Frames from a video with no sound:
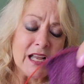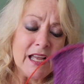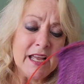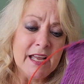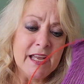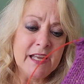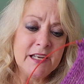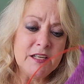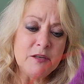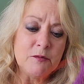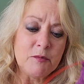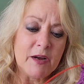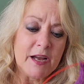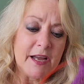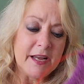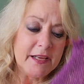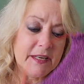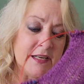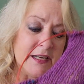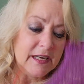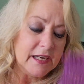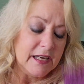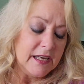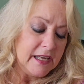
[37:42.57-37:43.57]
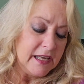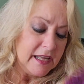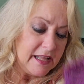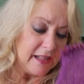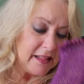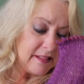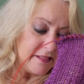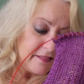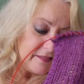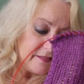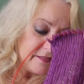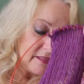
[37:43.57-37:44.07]
Anyway,
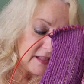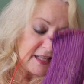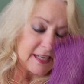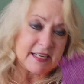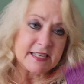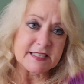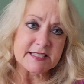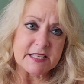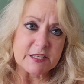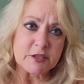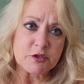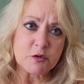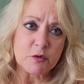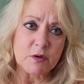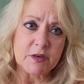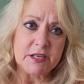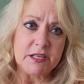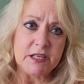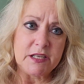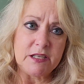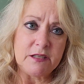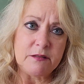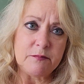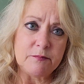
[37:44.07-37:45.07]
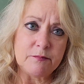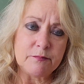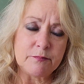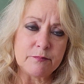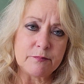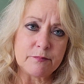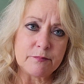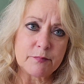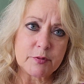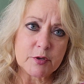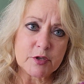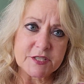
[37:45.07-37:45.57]
like I said, 20%
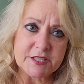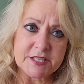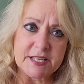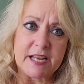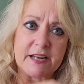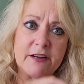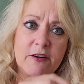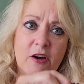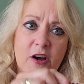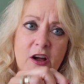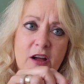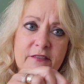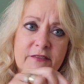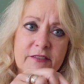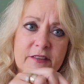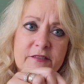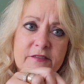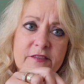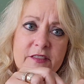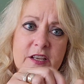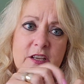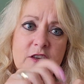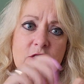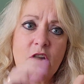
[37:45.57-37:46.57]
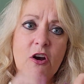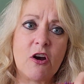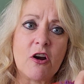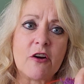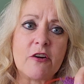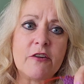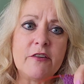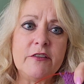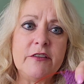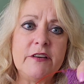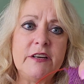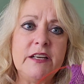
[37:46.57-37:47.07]
off of the
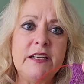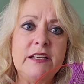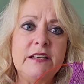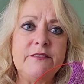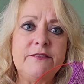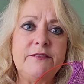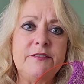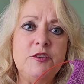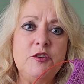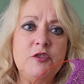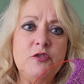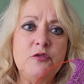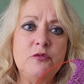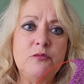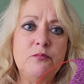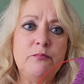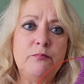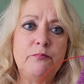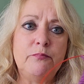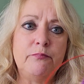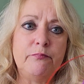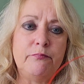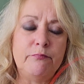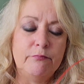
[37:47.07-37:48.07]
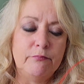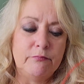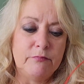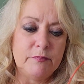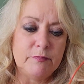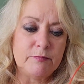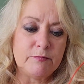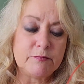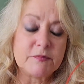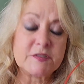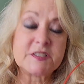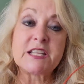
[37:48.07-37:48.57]
yarn if you
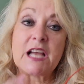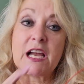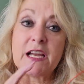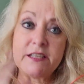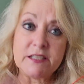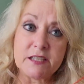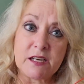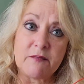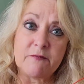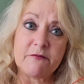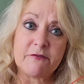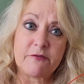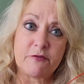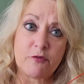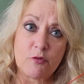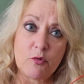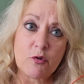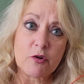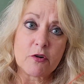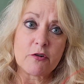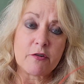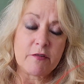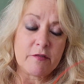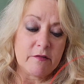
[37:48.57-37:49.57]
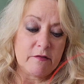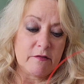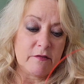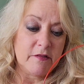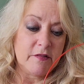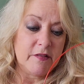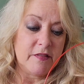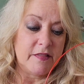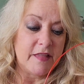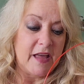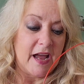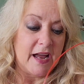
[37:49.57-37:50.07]
signed up for
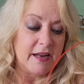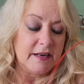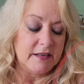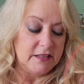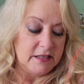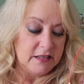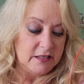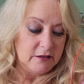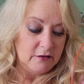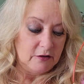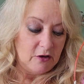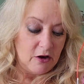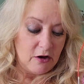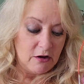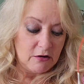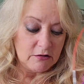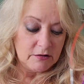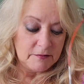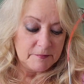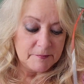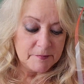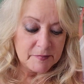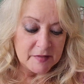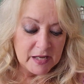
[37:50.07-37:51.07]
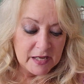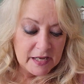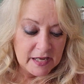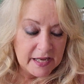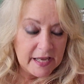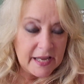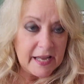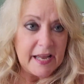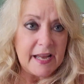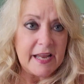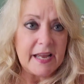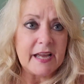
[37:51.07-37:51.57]
that knit along.
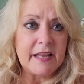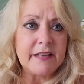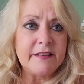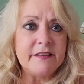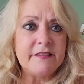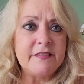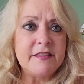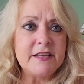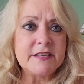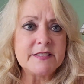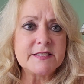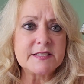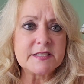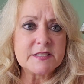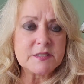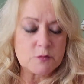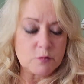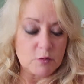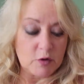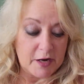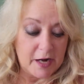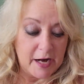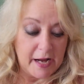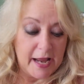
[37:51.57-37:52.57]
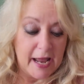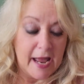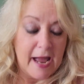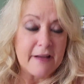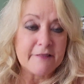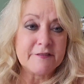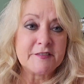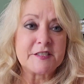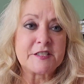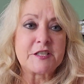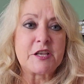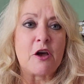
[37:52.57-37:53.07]
And this is what I
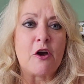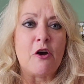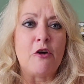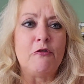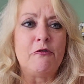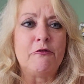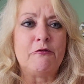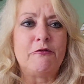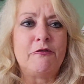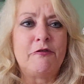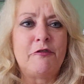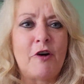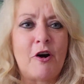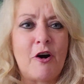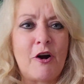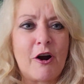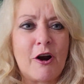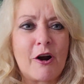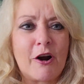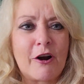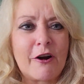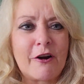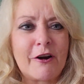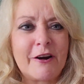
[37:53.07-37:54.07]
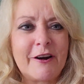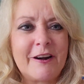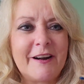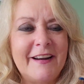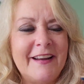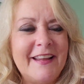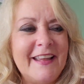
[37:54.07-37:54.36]
have so far.